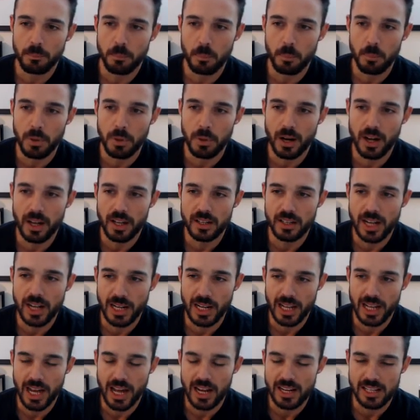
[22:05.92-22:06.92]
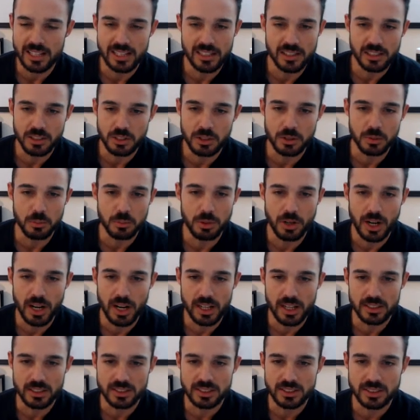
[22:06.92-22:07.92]
But I got in at a good
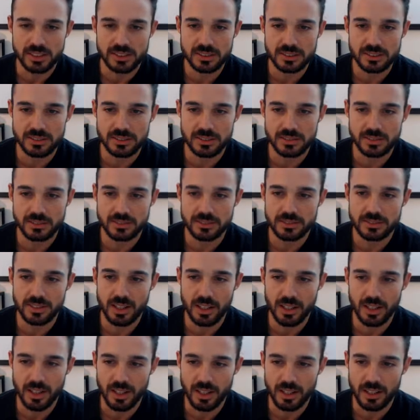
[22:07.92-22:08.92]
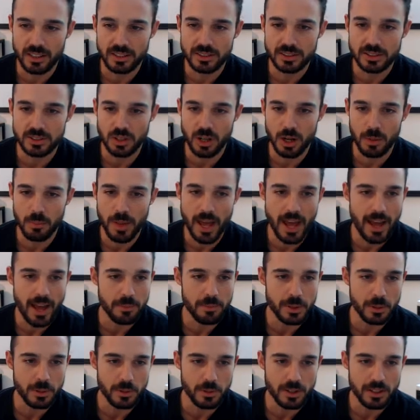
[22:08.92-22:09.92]
price. So I'm
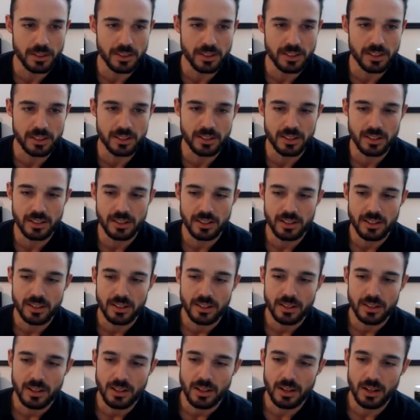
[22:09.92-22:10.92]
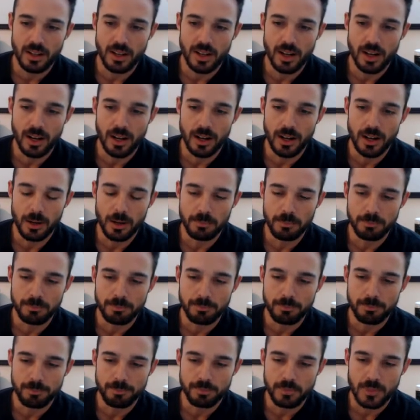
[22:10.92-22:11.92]
happy with it.
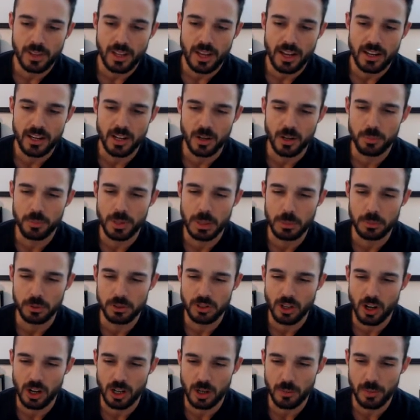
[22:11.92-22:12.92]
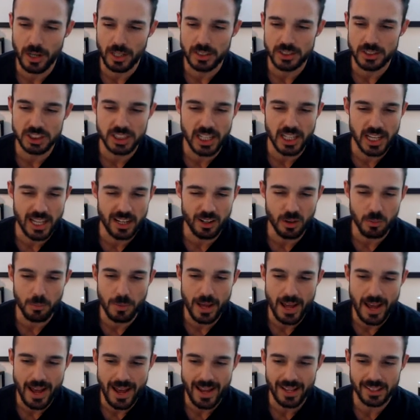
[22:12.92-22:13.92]
I hear people talk about Channel
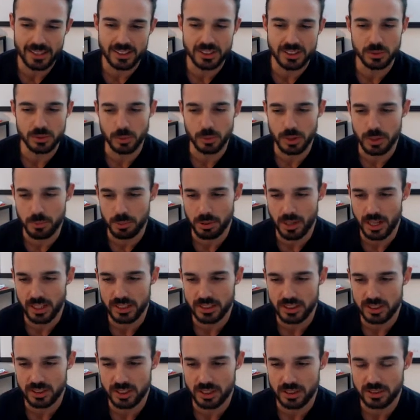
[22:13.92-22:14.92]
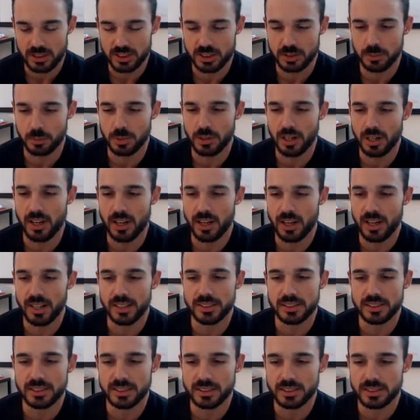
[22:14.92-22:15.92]
Max, Repricer
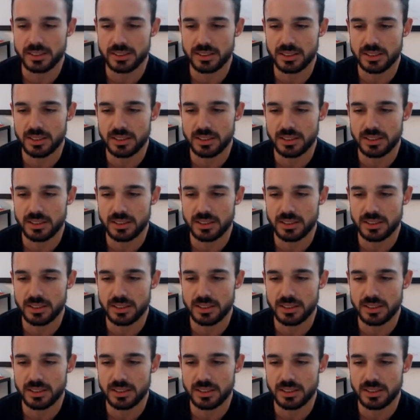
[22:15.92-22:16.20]
Express.